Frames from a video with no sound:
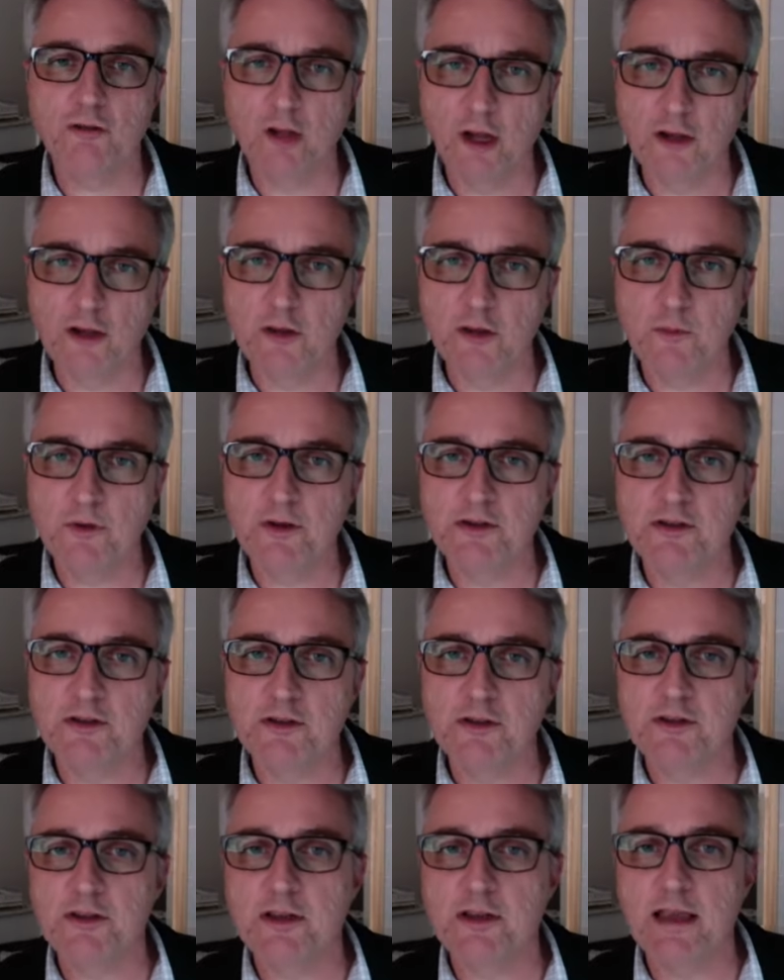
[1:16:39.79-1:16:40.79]
like the
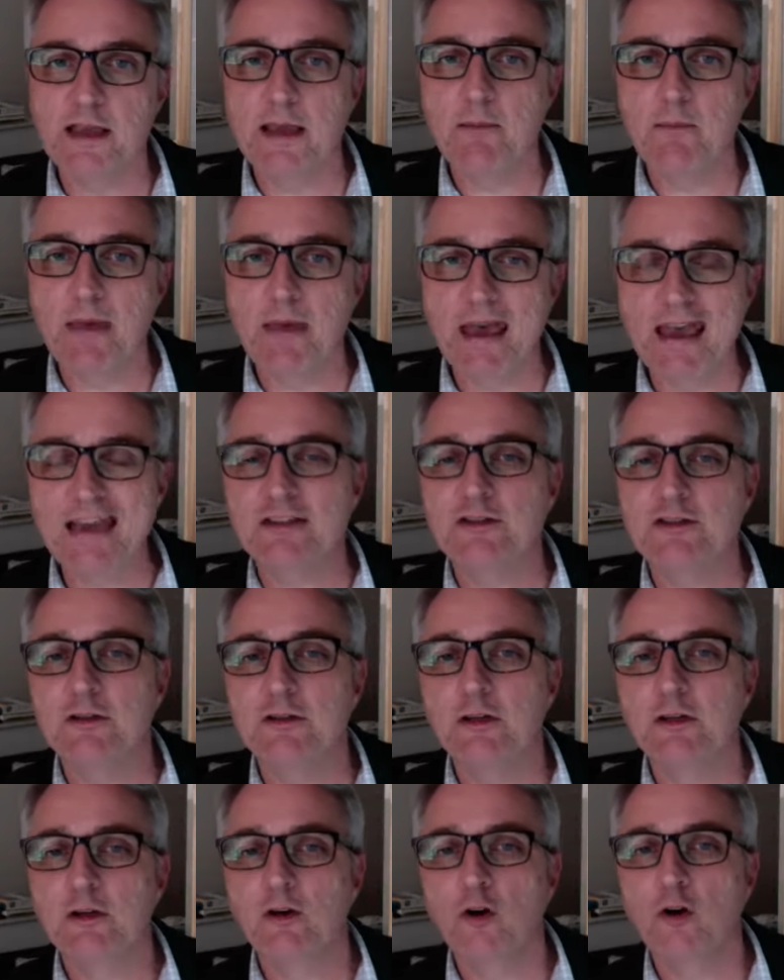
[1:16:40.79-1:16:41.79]
BCCM Act
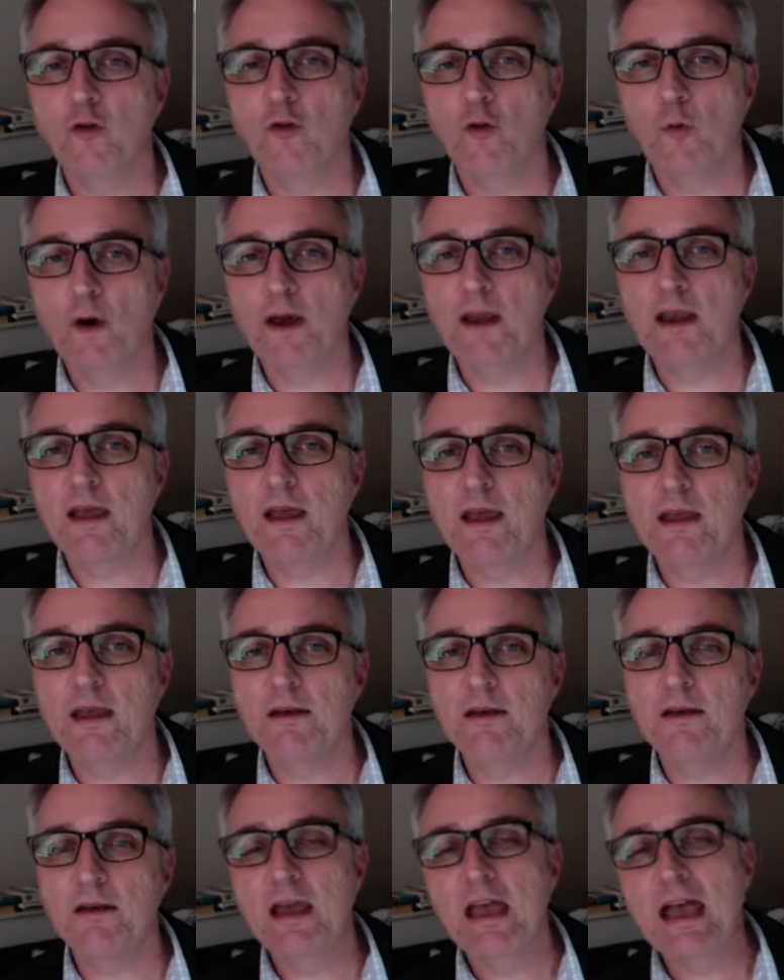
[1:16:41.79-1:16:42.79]
on the one
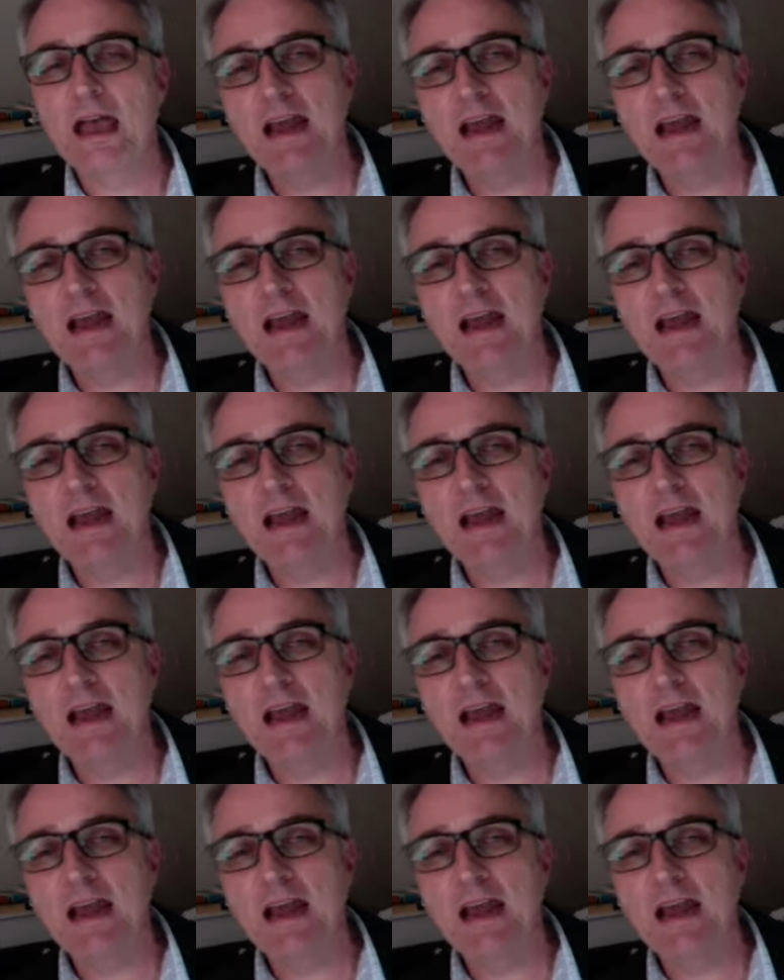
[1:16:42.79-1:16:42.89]
hand,